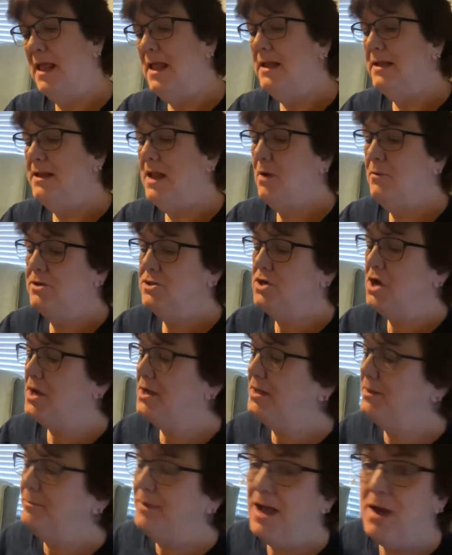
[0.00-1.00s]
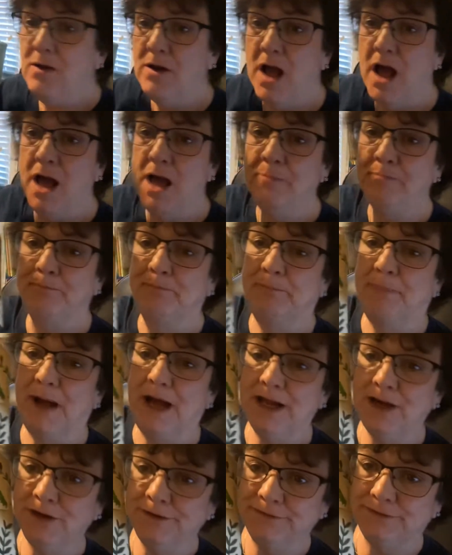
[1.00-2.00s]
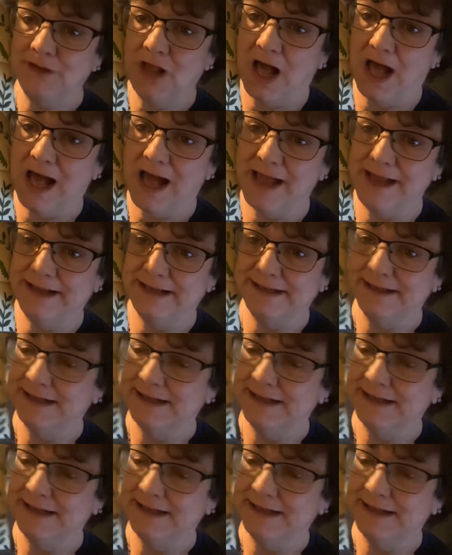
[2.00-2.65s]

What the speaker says: Now we're talking about a butterfly.